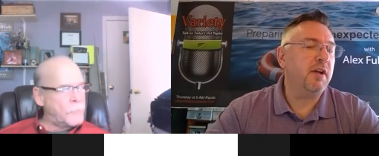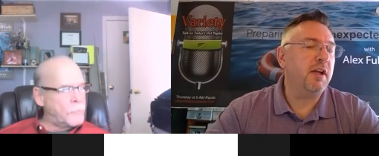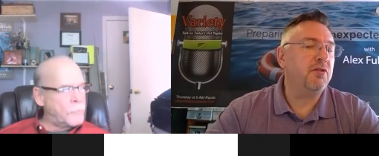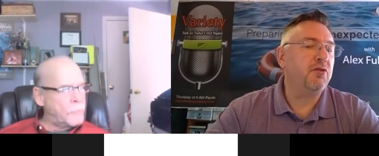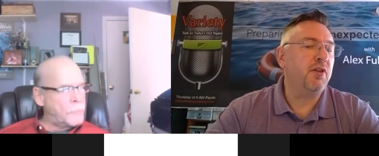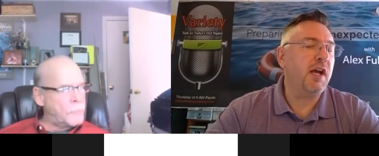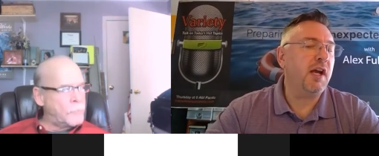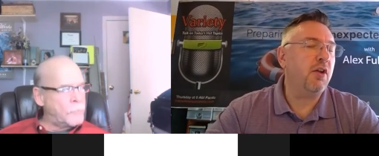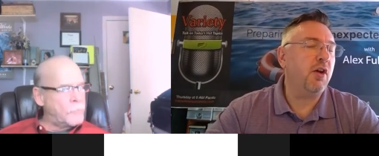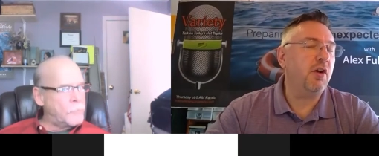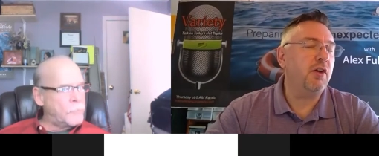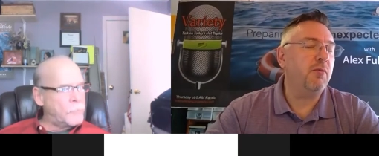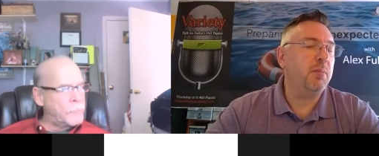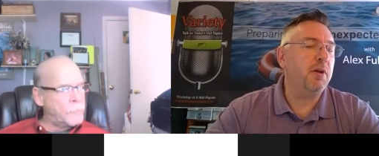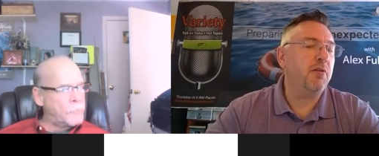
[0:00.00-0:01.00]
Speaker 1: history, how long
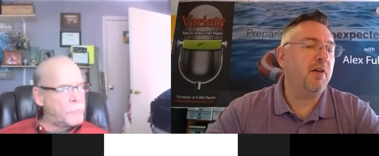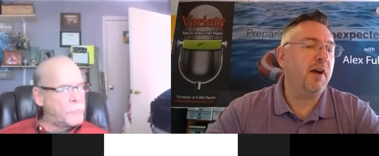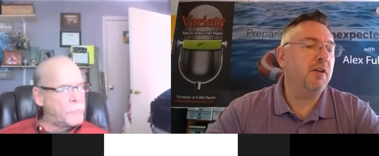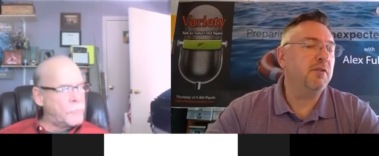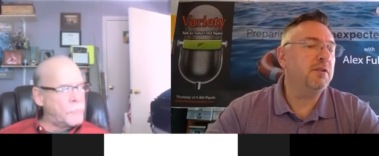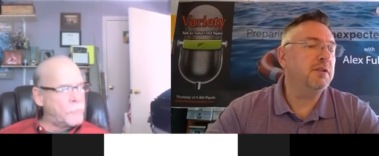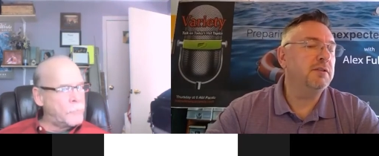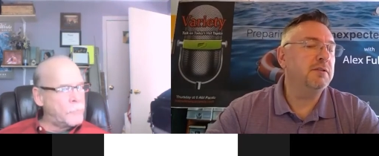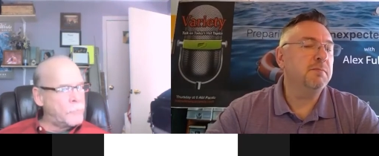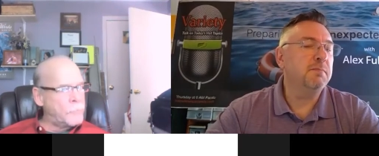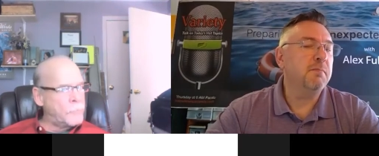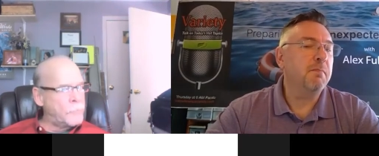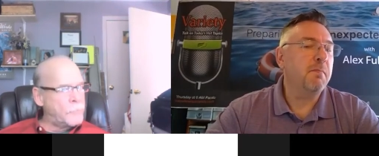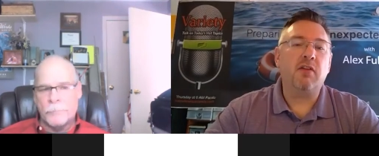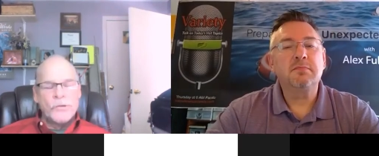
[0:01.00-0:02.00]
you've been around?
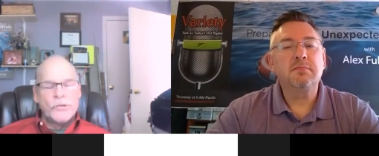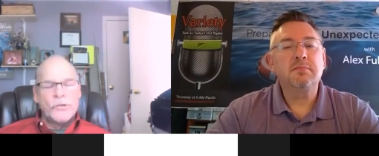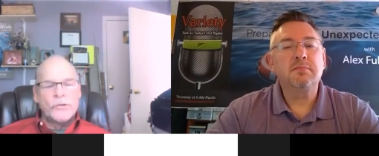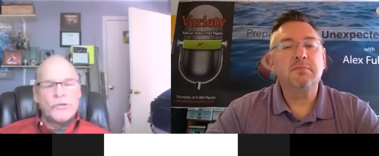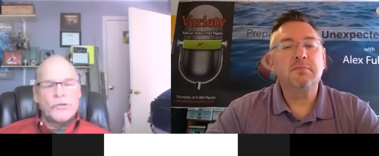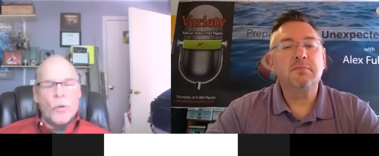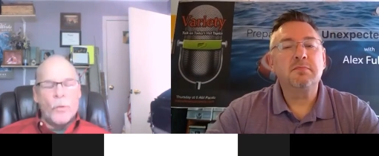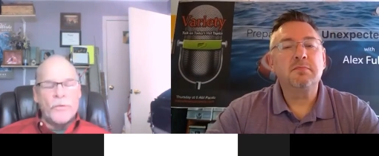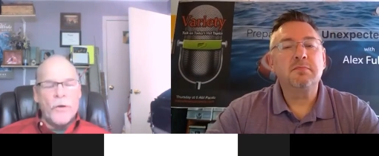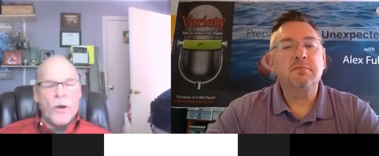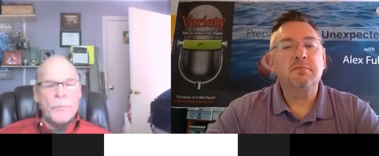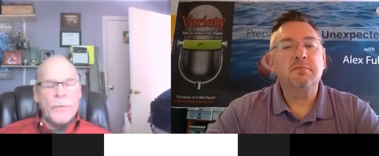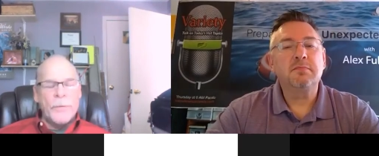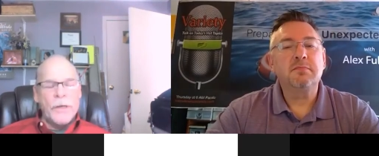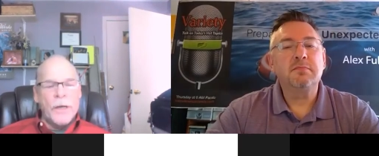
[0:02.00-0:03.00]
Speaker 2: So, with
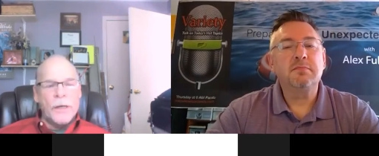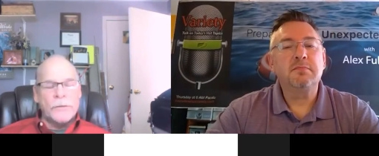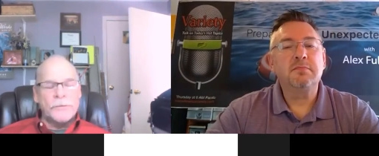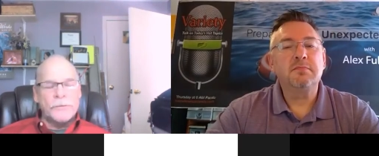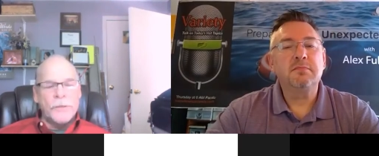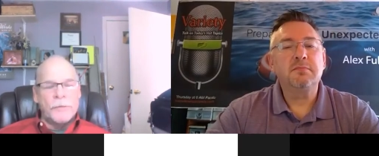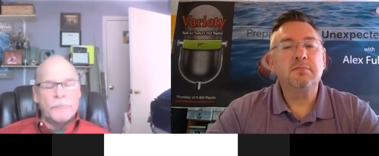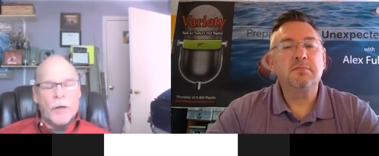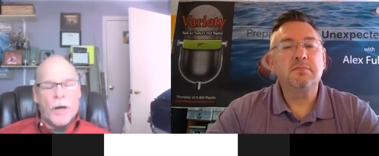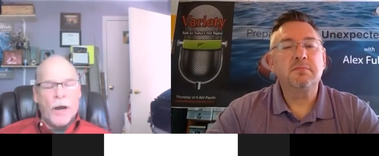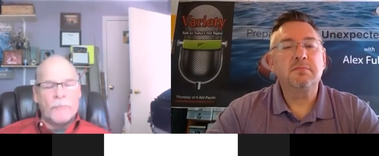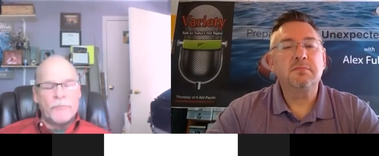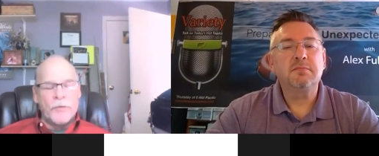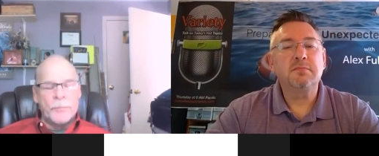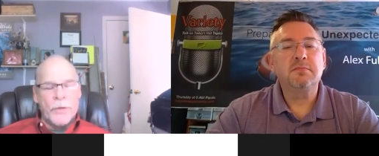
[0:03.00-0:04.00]
RPX and
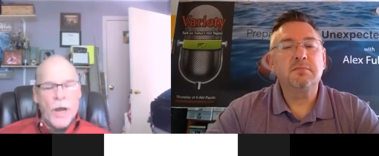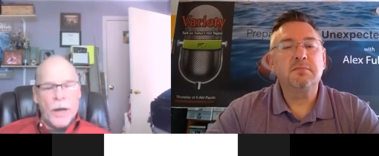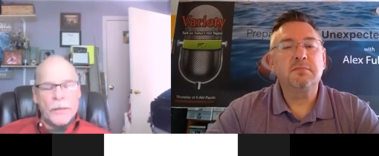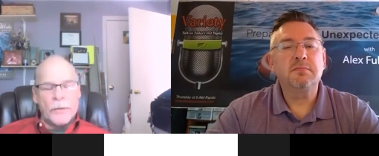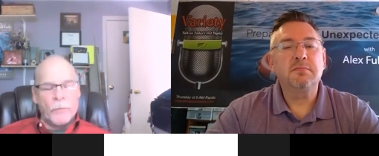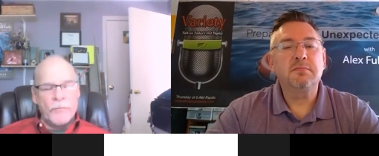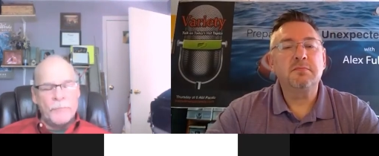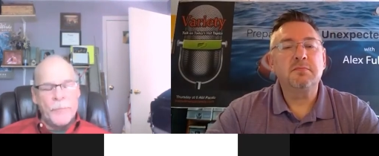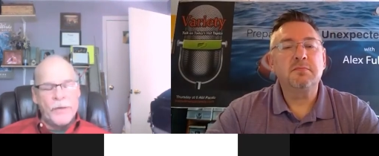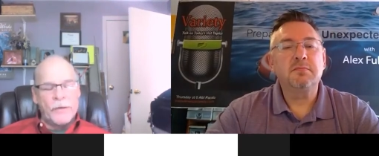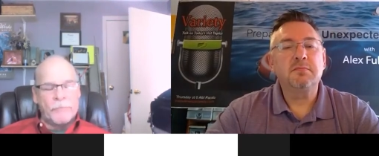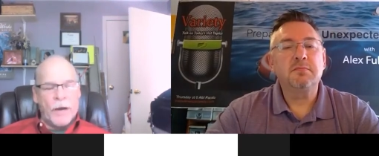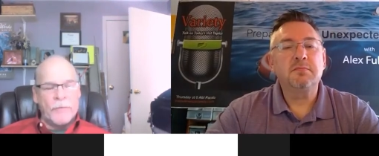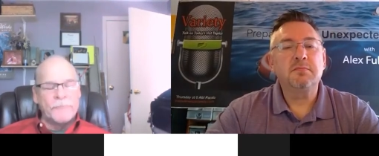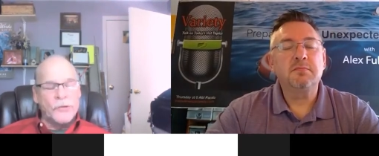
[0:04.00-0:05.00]
Recovery Planner, we've been
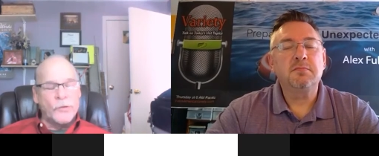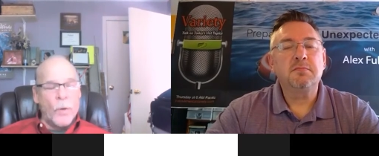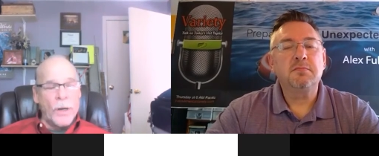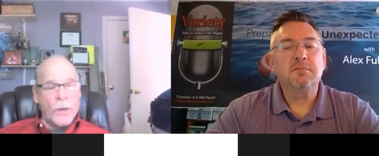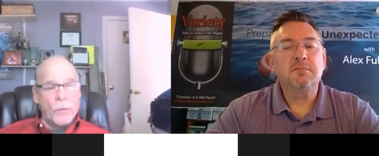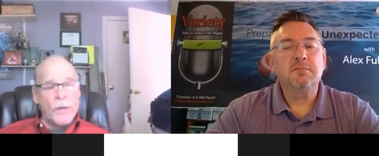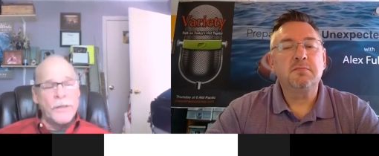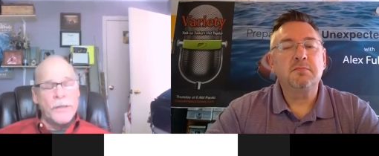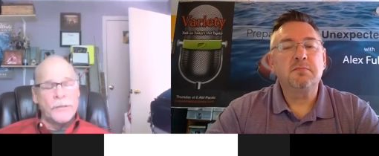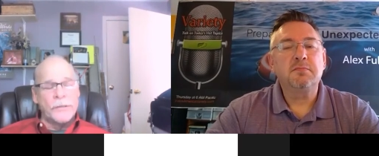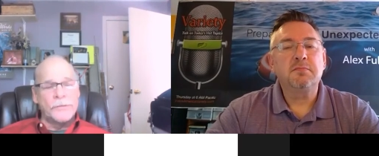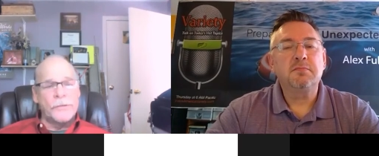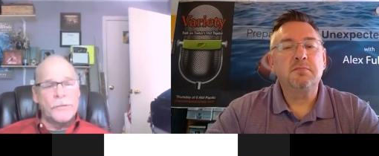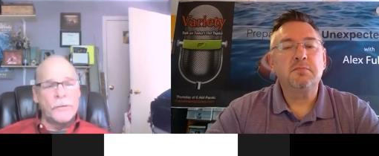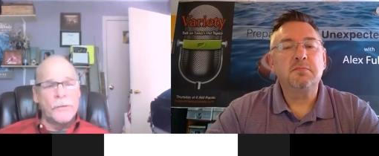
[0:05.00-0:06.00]
around for 21 years.
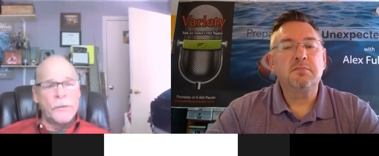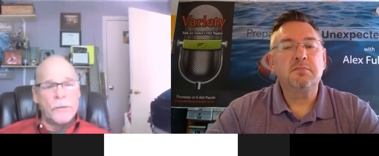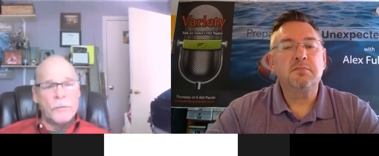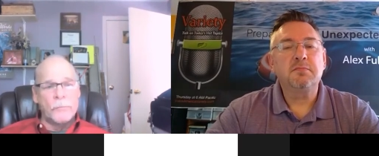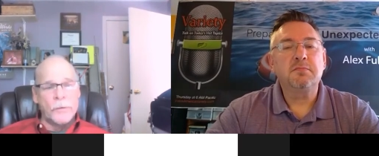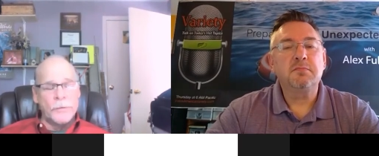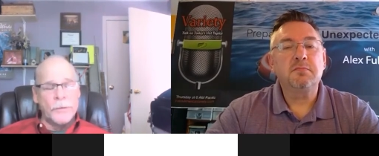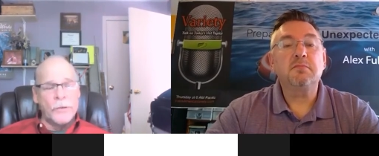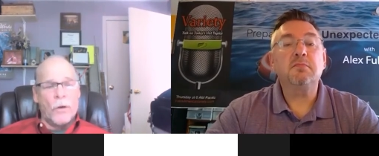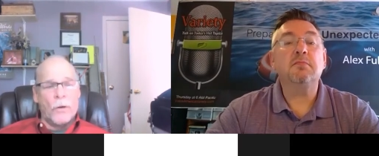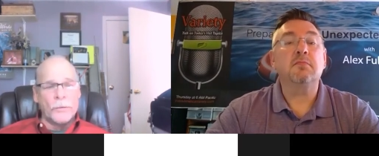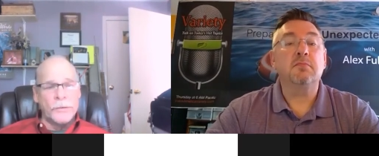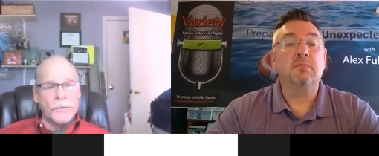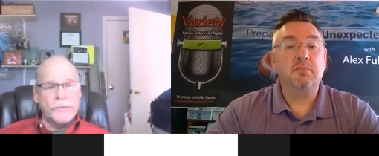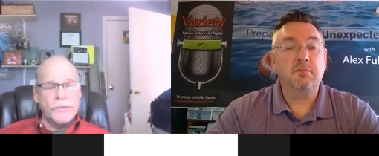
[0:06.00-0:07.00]
We're the
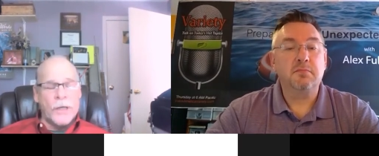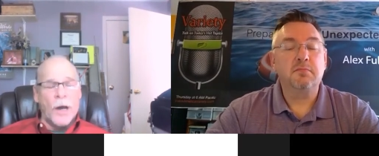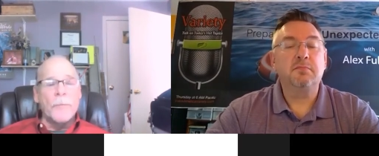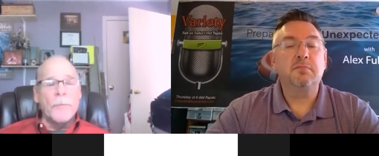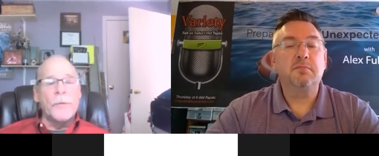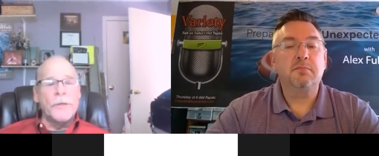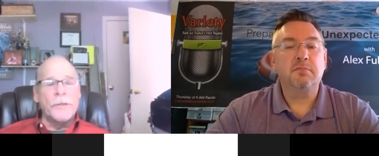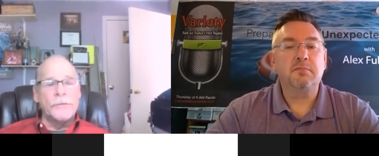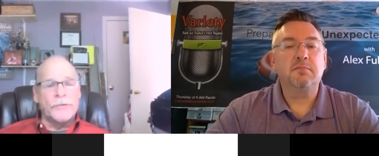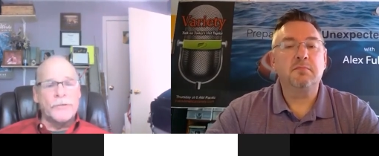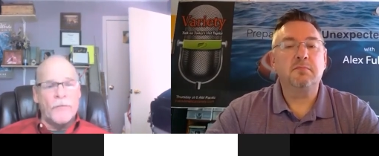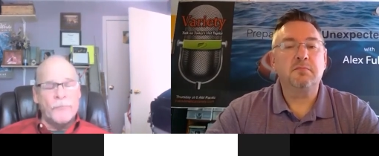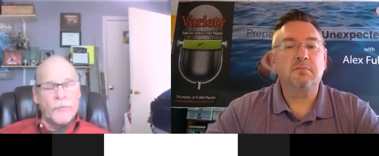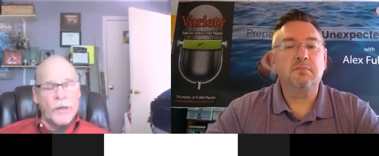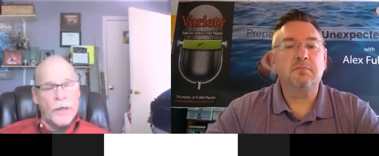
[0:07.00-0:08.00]
oldest company,
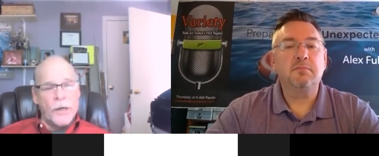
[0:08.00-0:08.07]
software